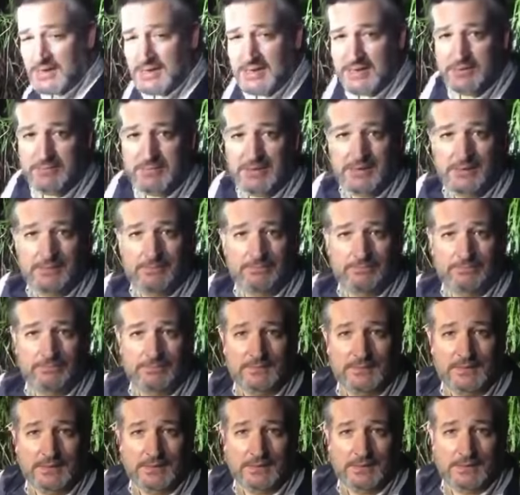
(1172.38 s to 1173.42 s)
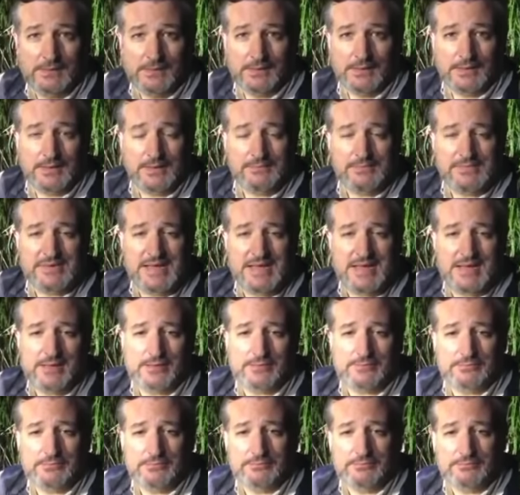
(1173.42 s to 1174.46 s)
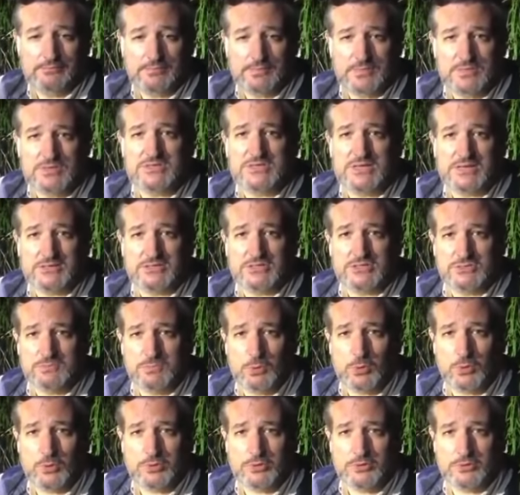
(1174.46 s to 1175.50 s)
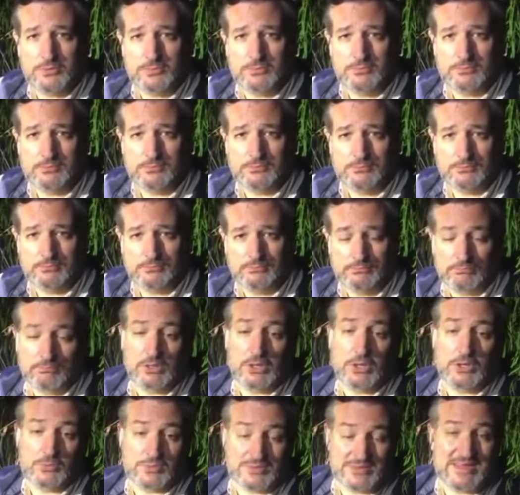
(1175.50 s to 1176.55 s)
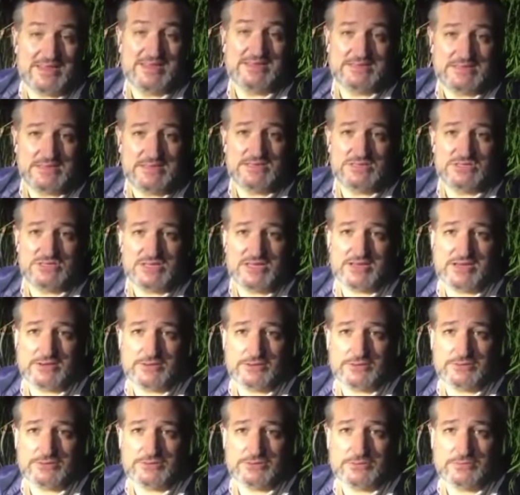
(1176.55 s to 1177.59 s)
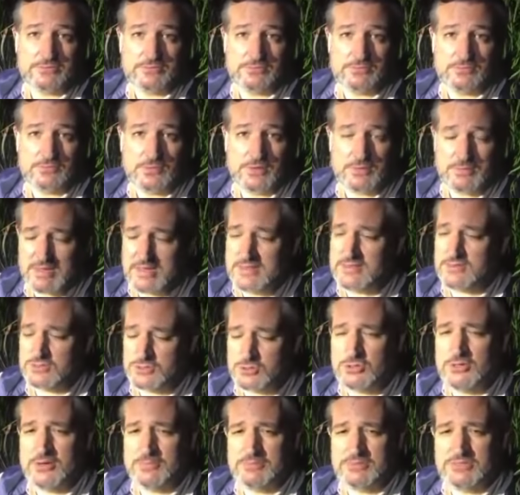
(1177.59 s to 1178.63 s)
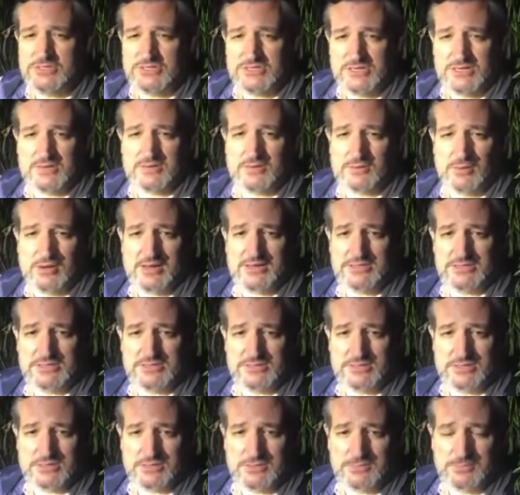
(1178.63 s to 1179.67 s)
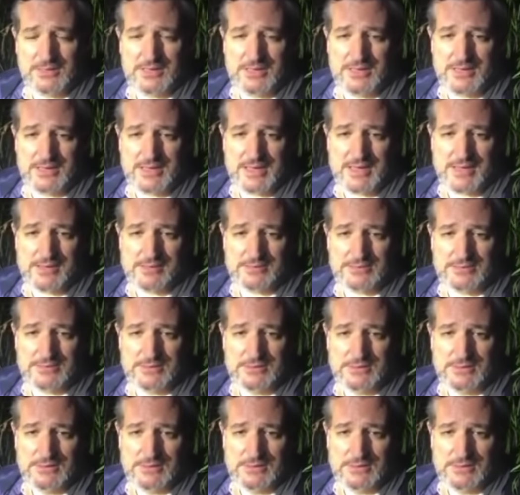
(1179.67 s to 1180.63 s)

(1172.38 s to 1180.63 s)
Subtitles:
behind me. I'm down the Texas border, along with 18 senators. We made the trip to see the crisis that is playing out.